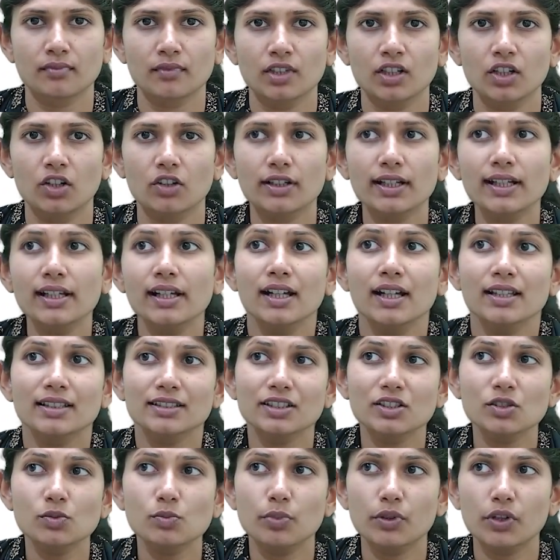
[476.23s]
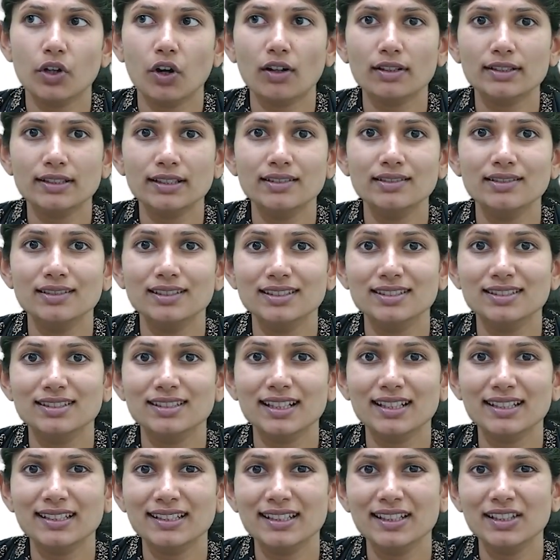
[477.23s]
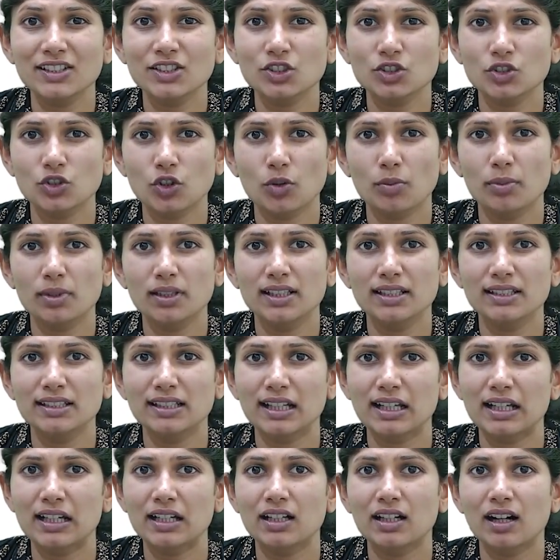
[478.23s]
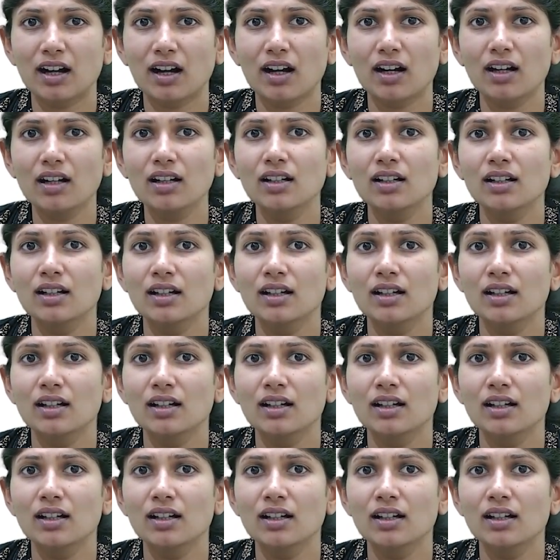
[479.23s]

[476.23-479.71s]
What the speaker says: Okay, this brought in the Turkish nobility ka